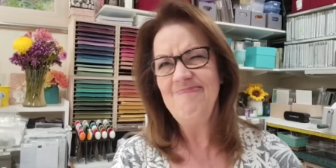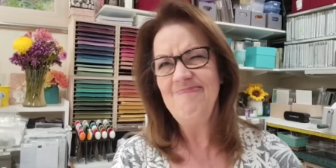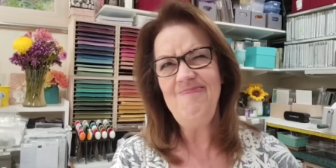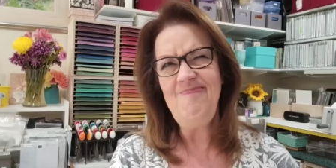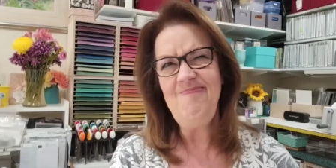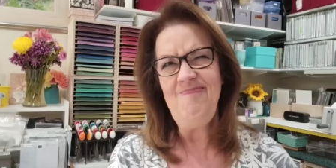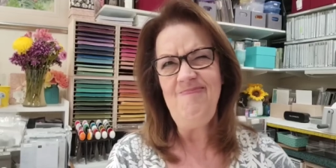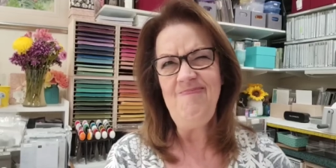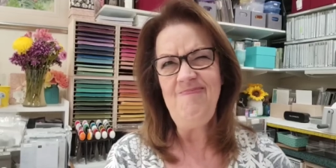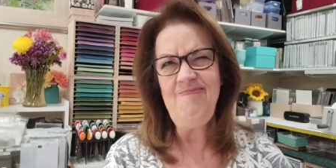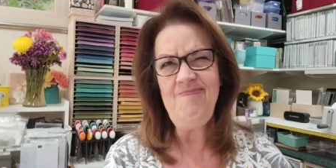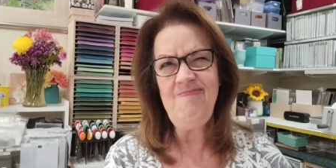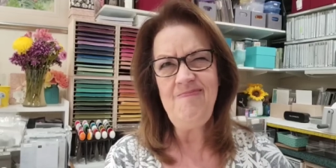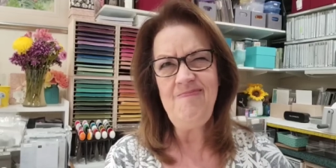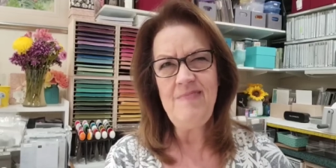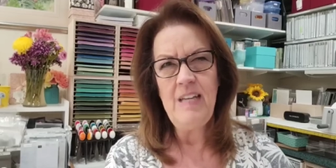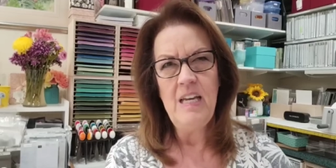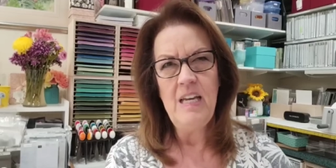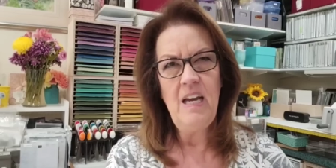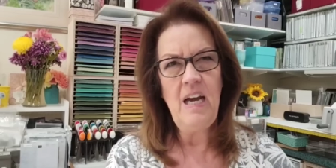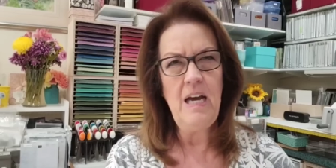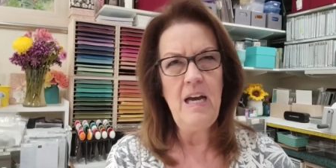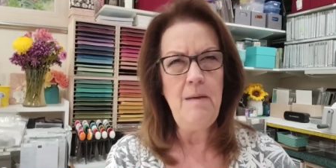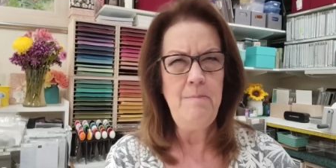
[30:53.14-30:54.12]
hmm,
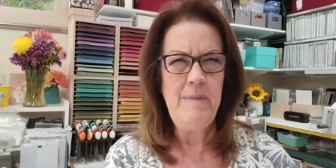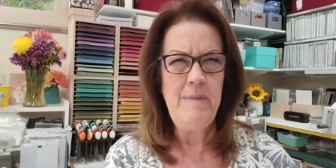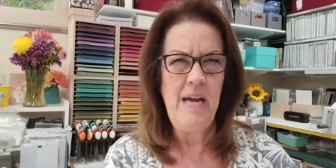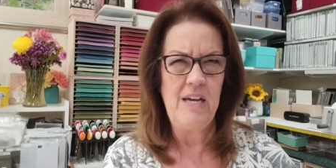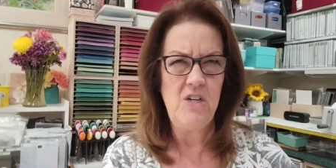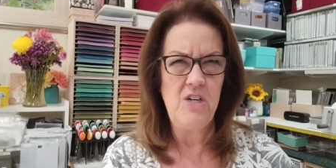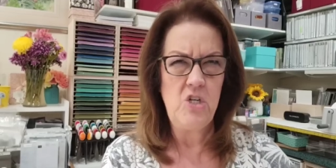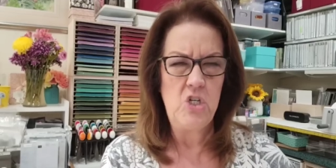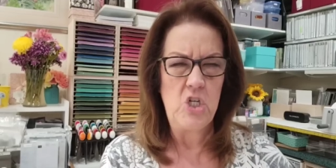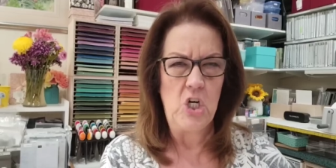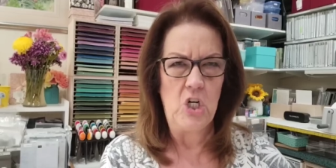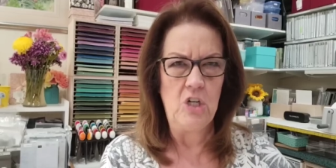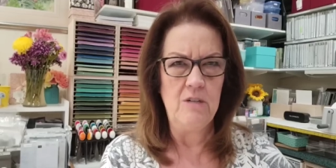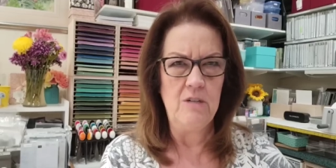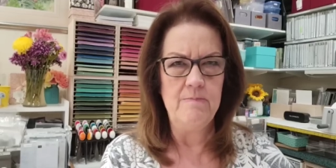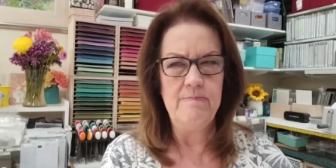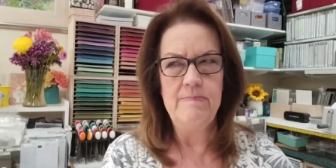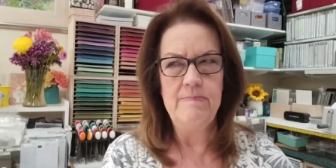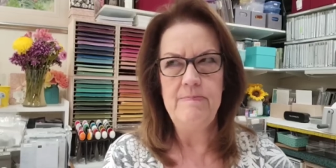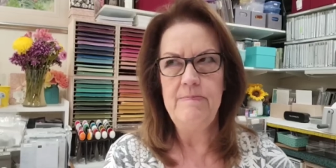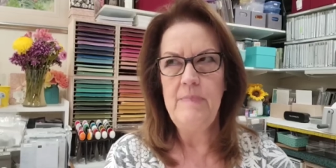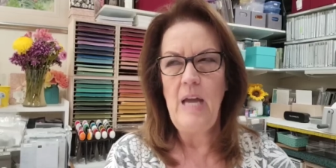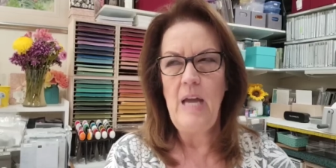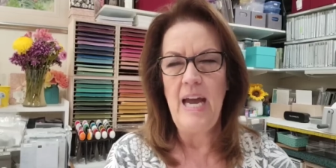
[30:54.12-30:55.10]
I'm not sure.
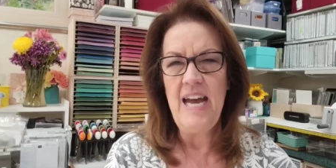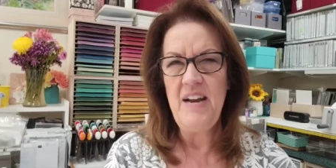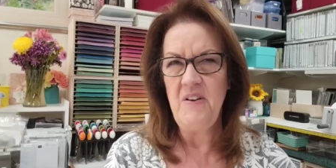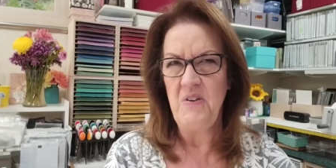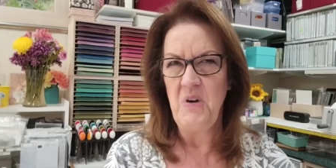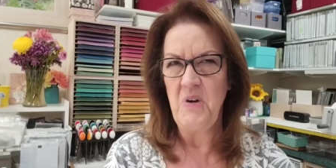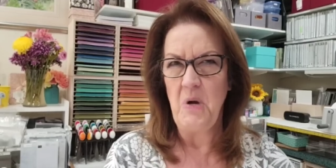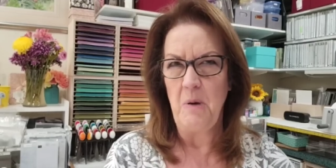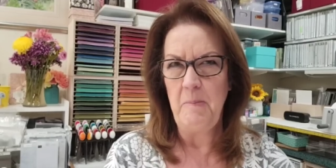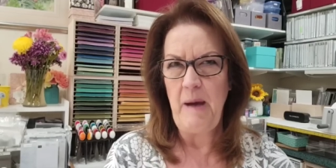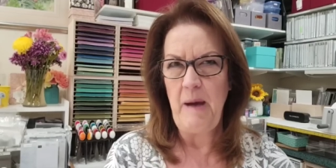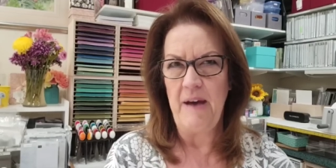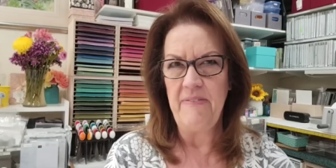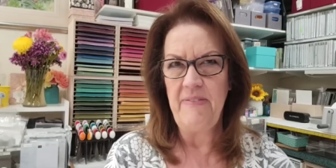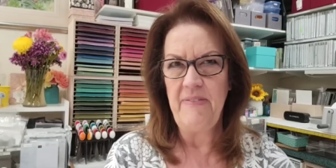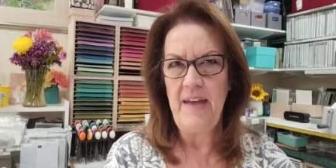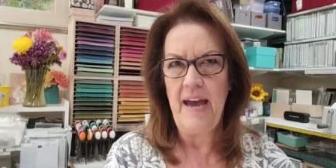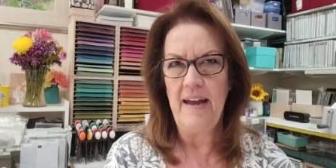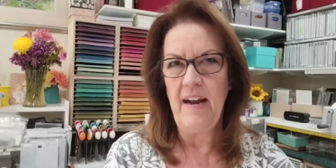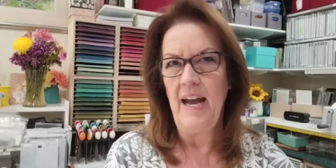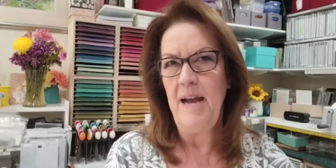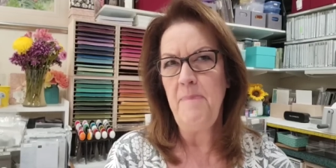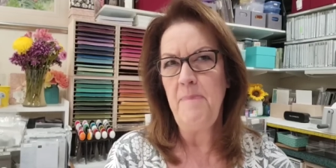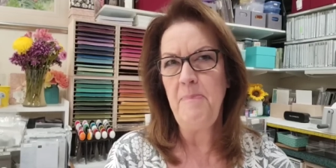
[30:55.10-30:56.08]
I don't know about
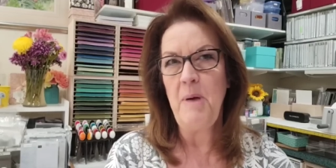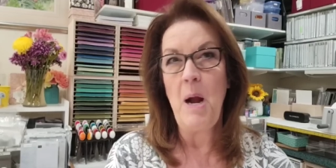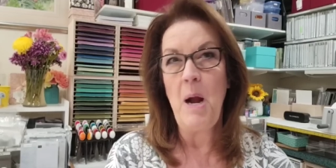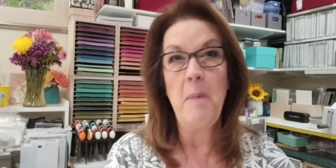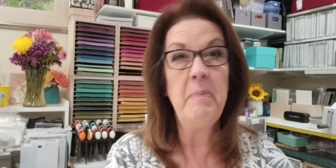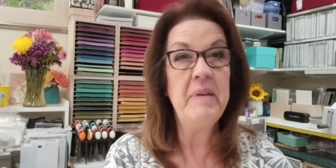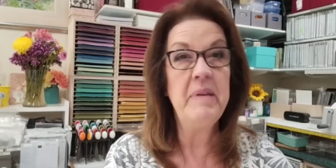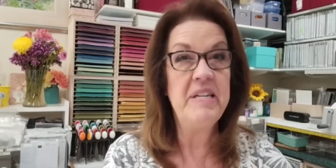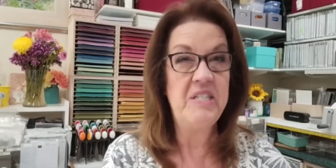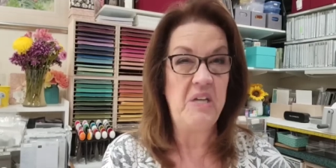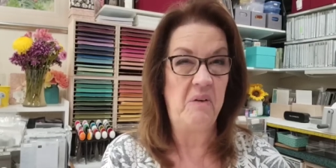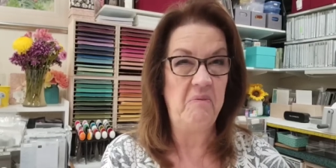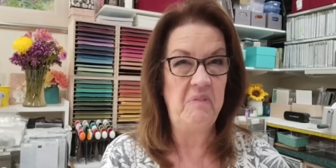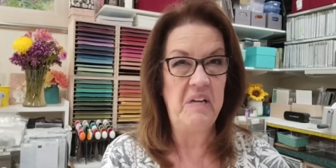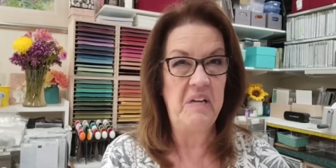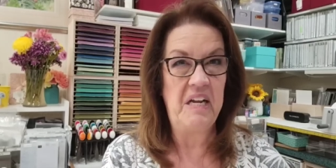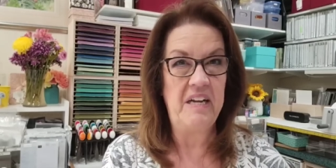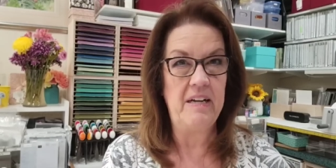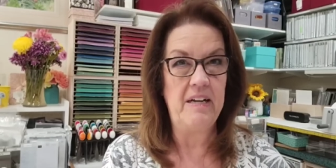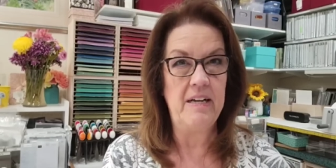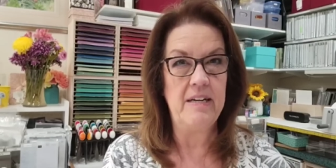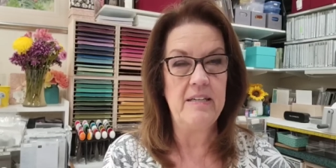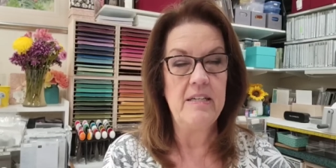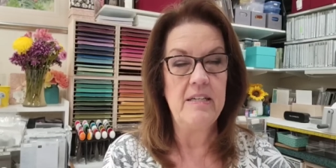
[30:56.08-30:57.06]
that. I probably don't
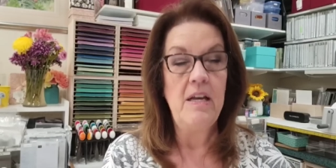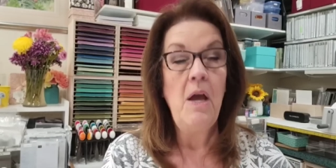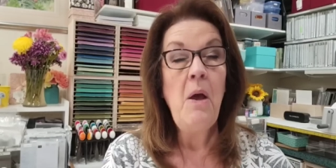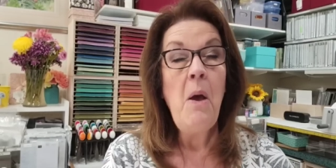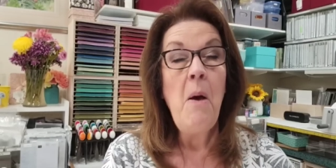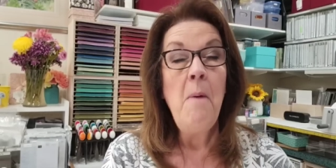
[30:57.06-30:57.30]
need it.